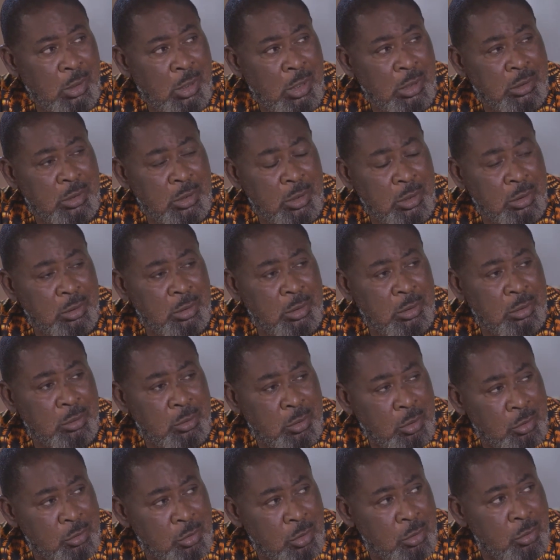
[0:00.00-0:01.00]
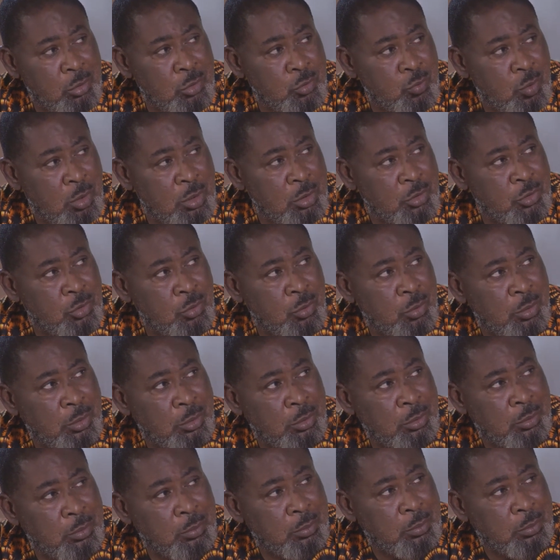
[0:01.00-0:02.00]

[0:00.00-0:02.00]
I think the doctor knows what he's doing.